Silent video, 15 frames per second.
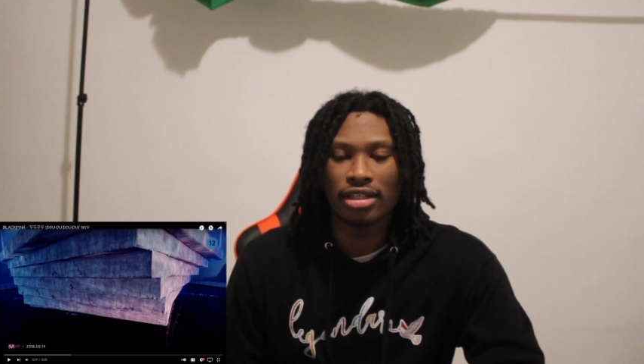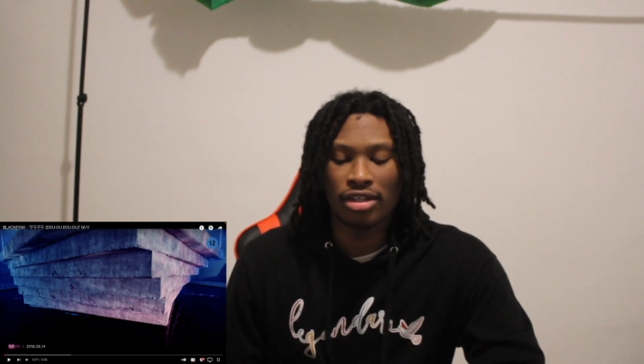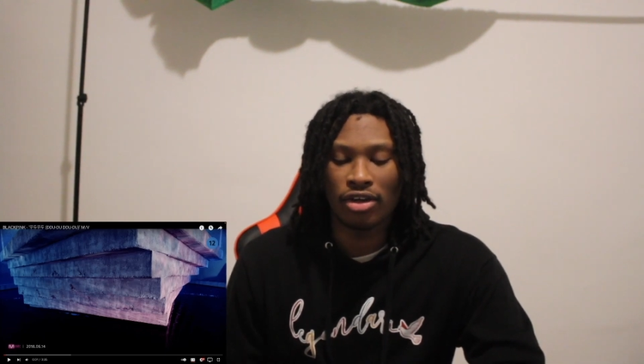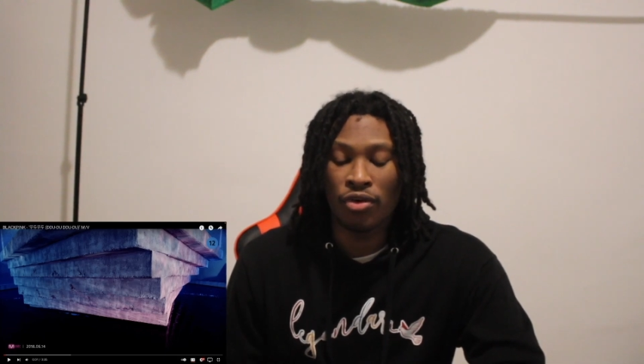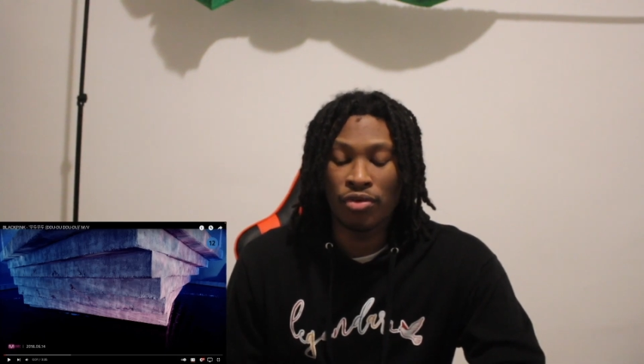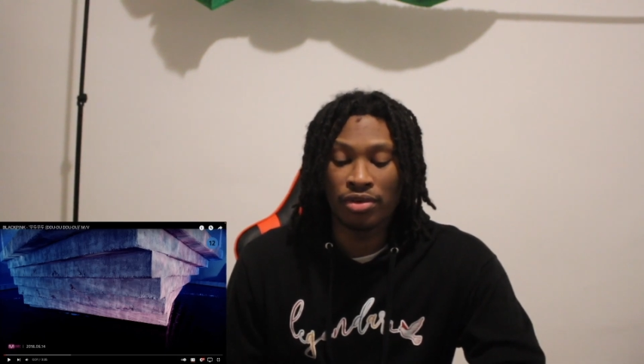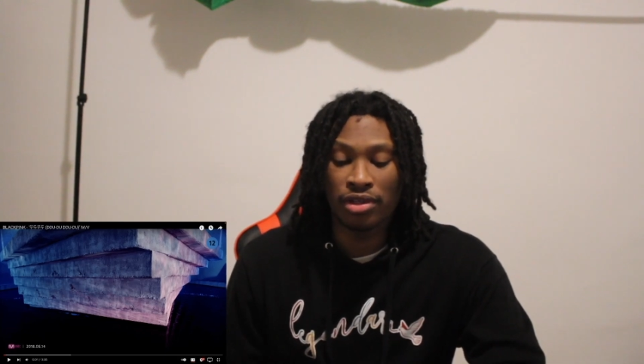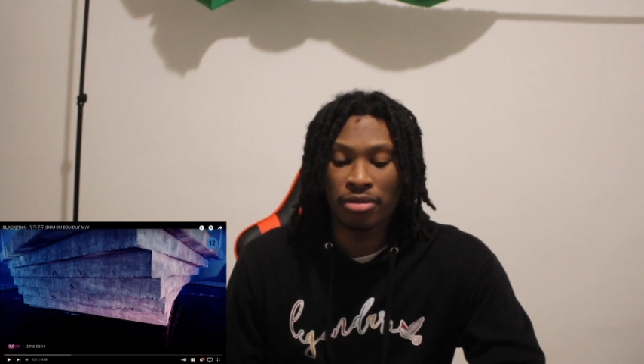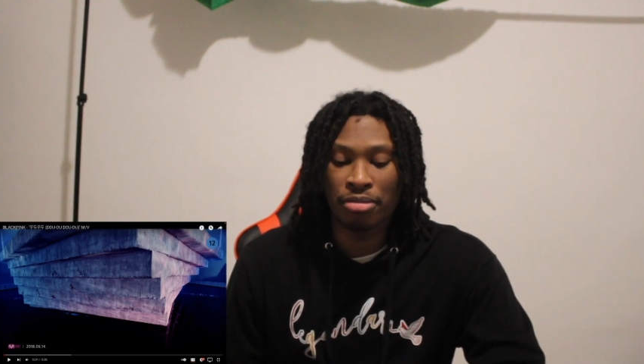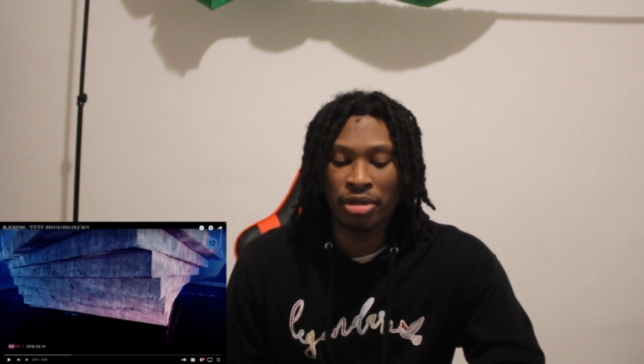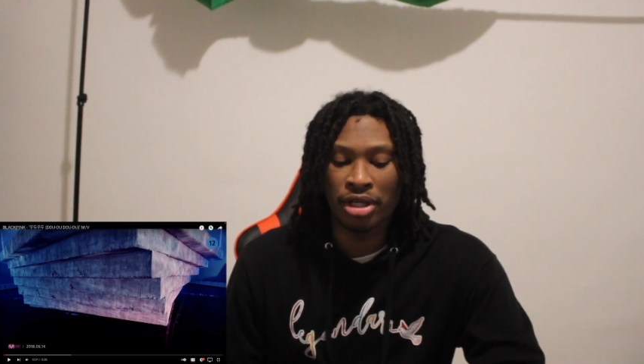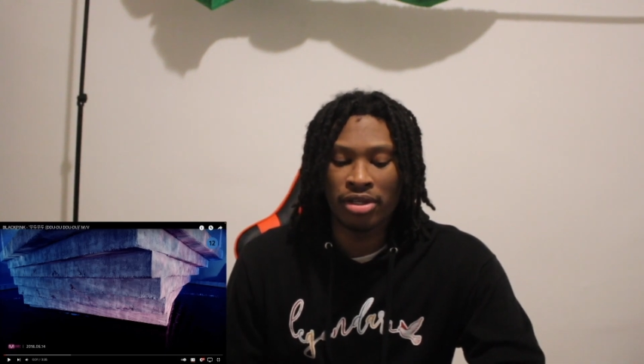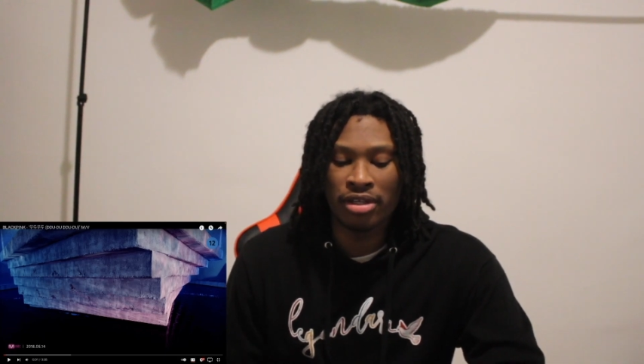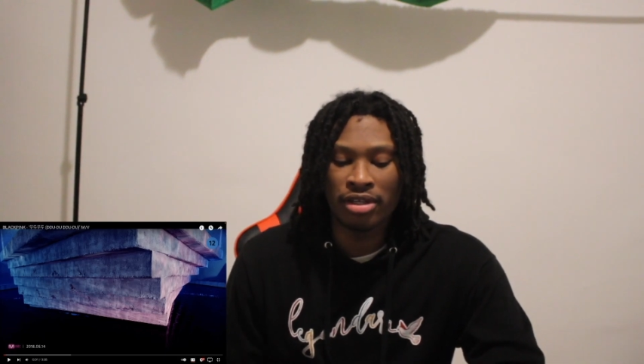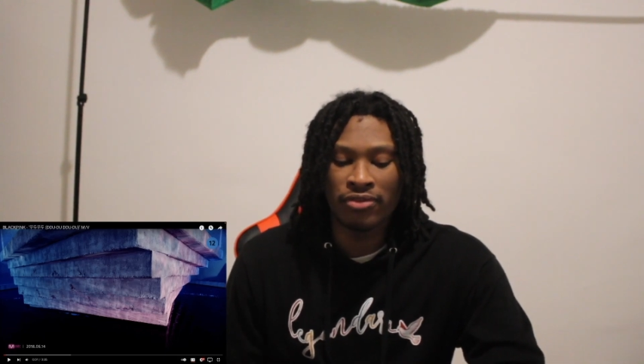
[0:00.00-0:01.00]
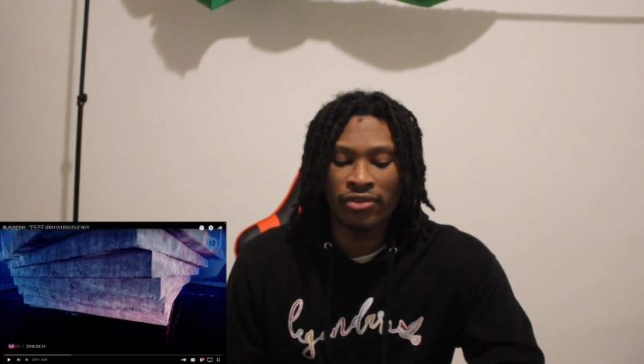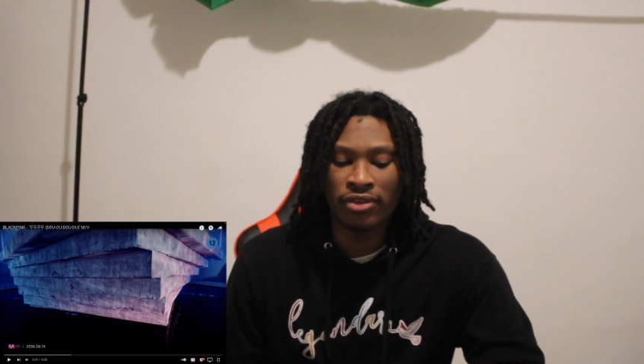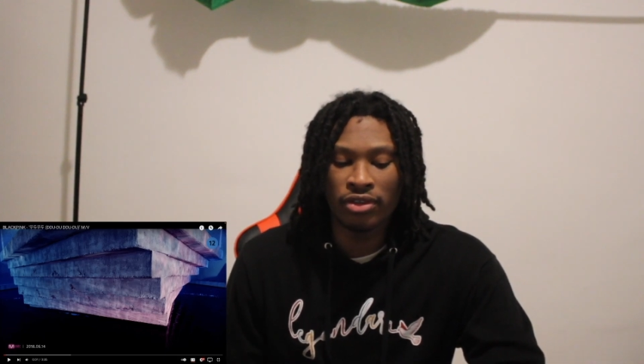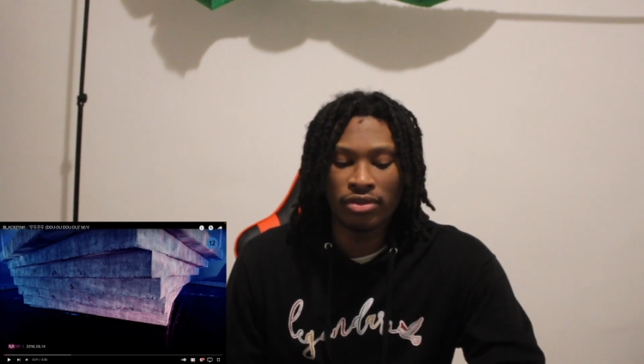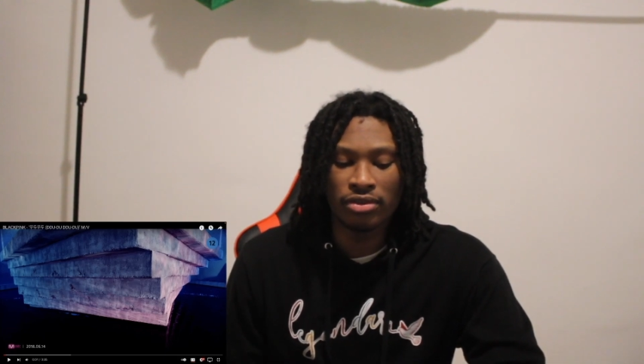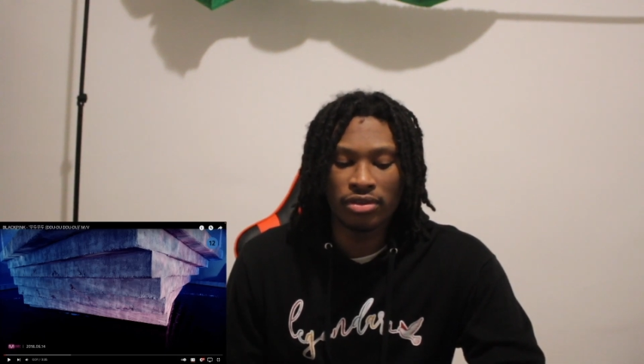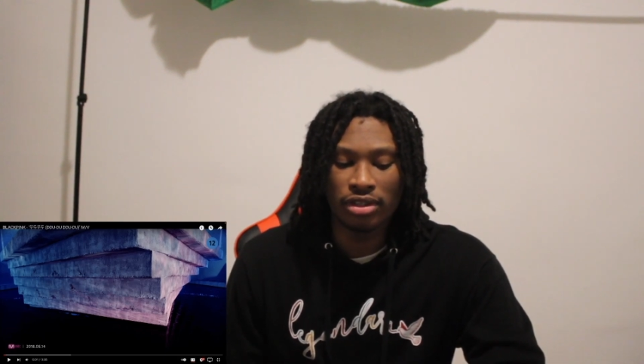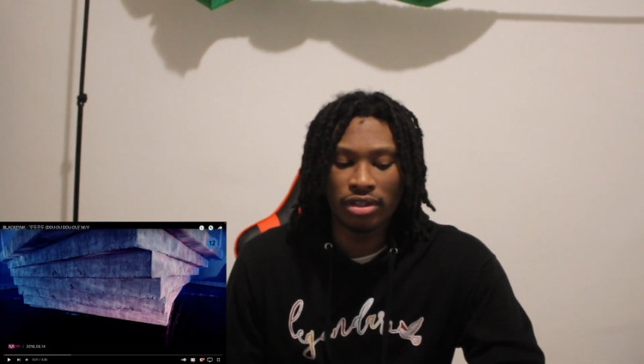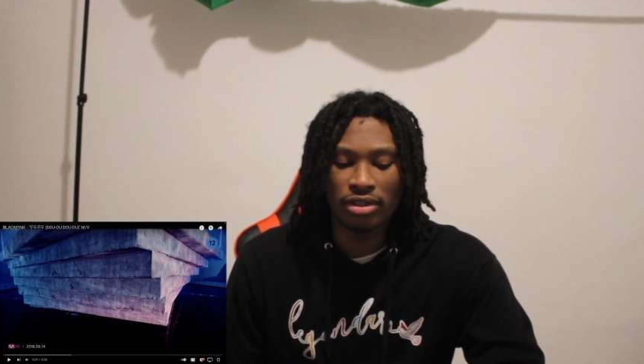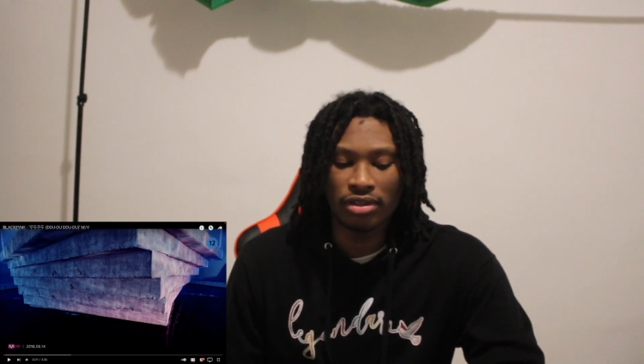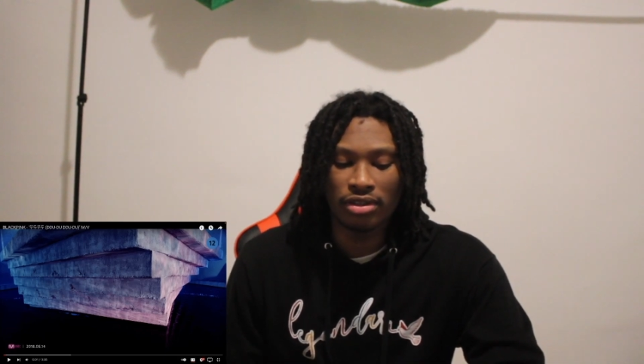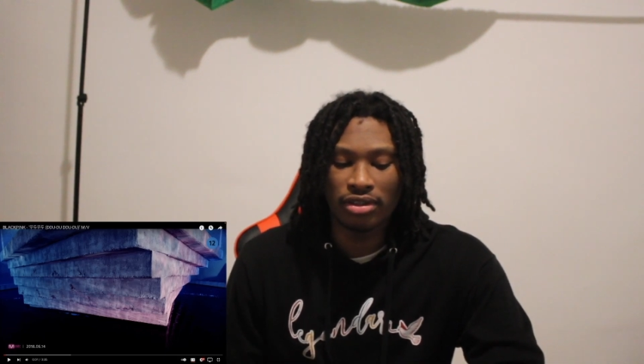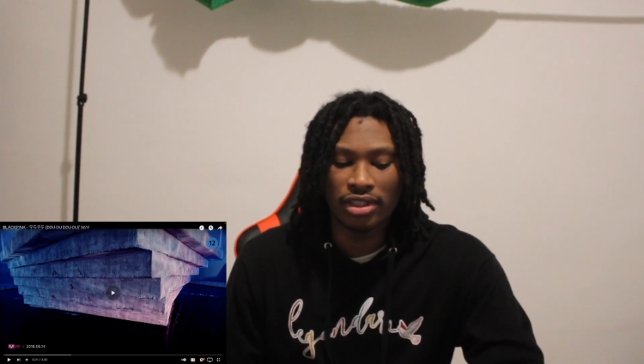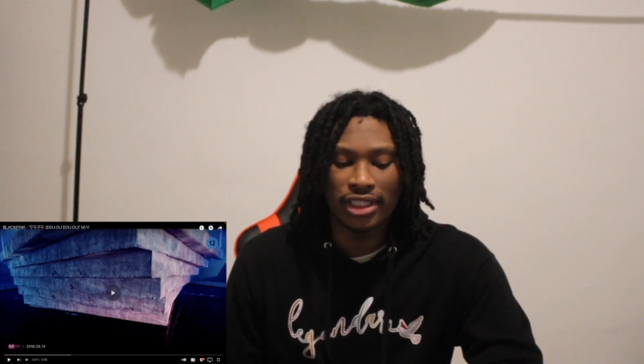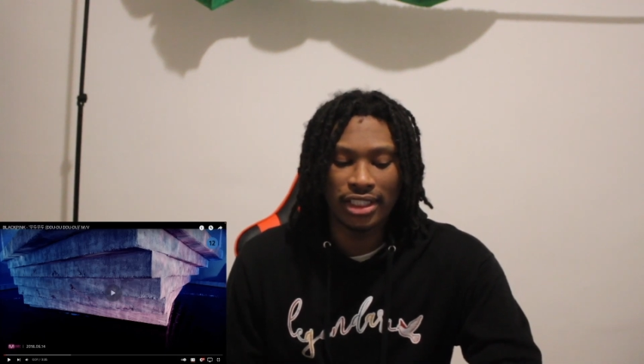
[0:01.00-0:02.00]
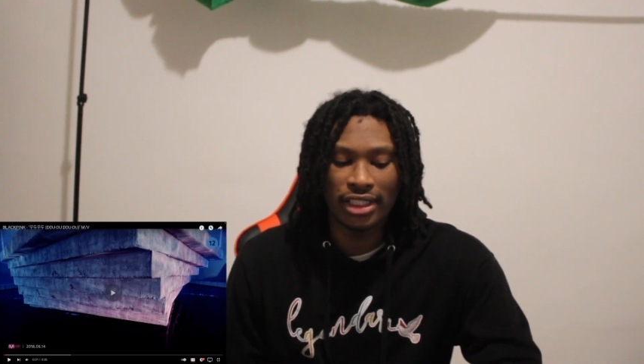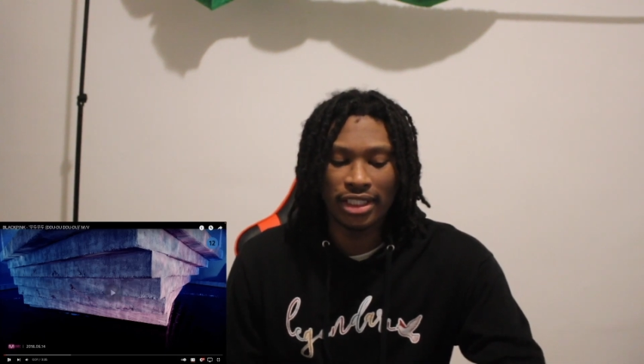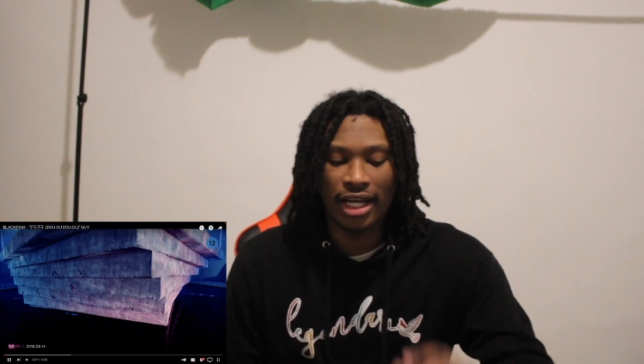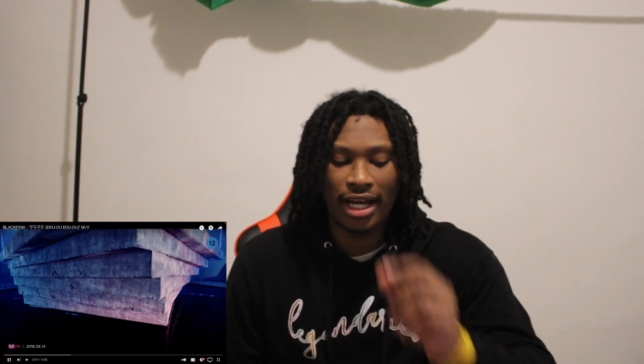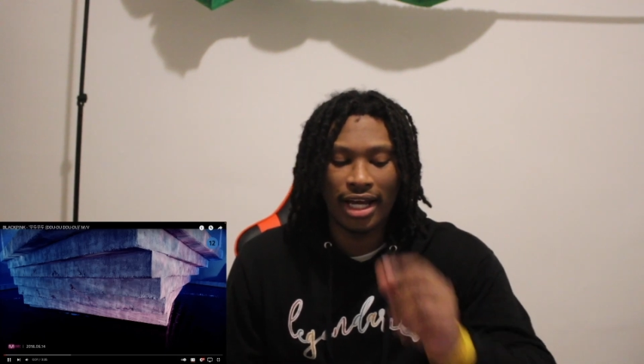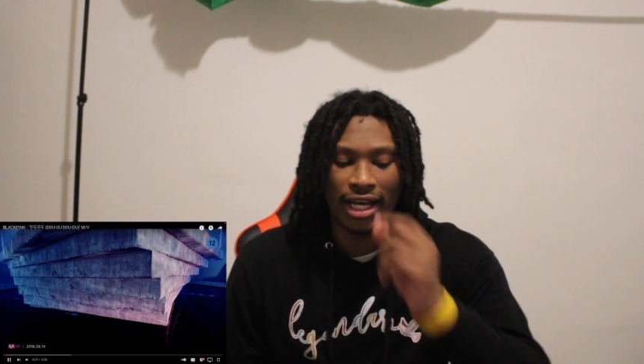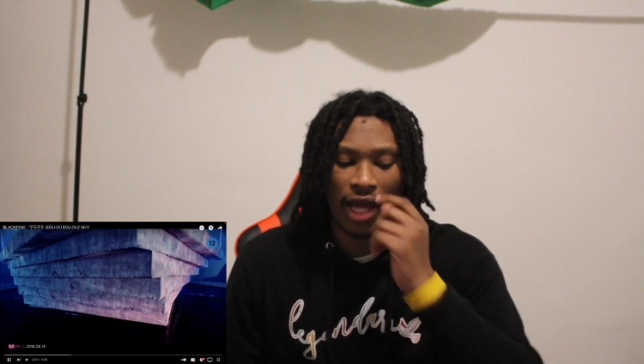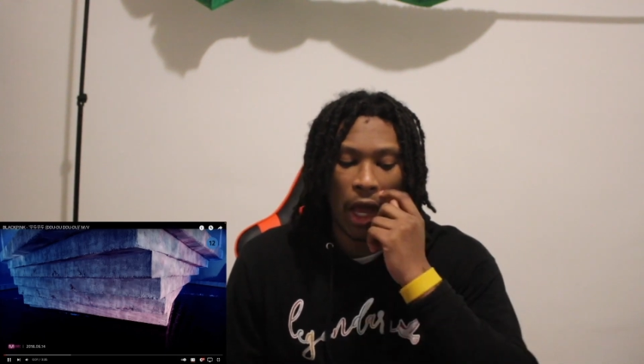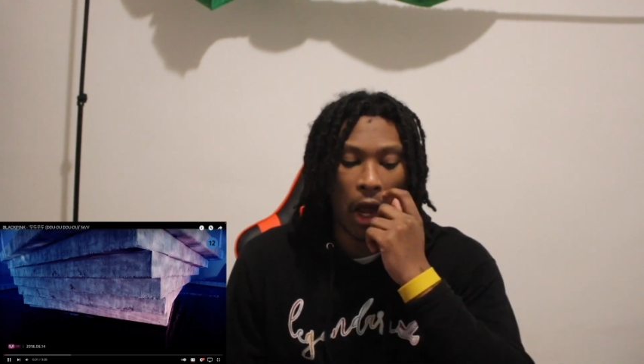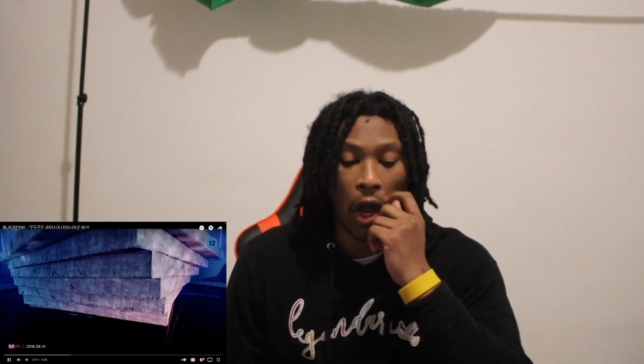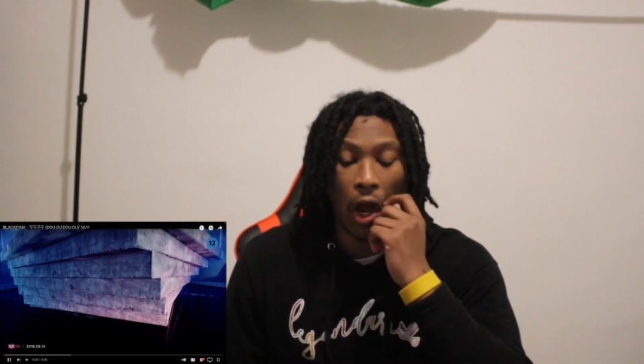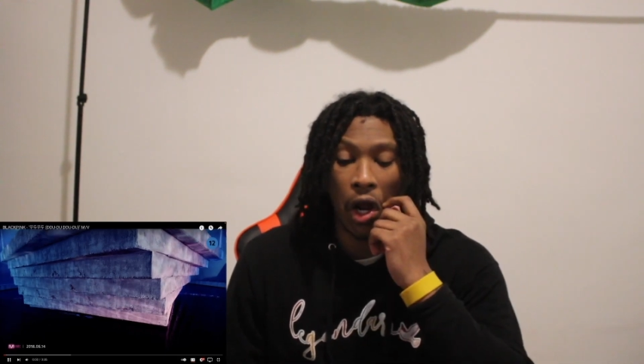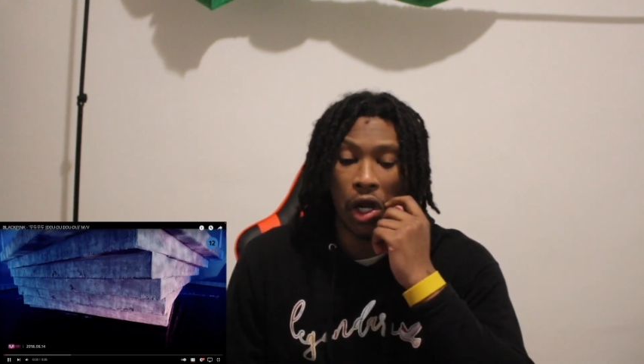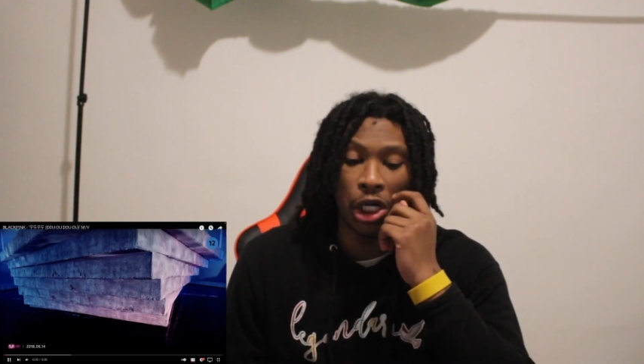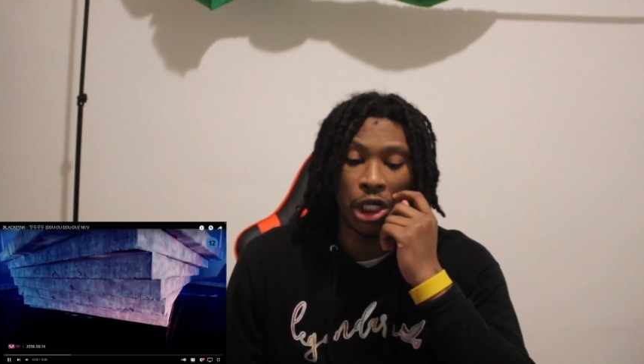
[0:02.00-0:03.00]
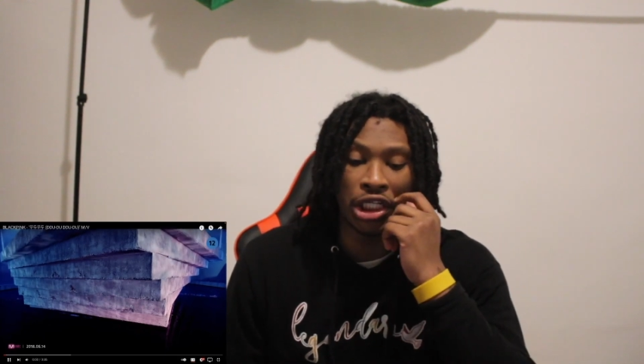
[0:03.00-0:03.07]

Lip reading: over a billion views, so yeah, it's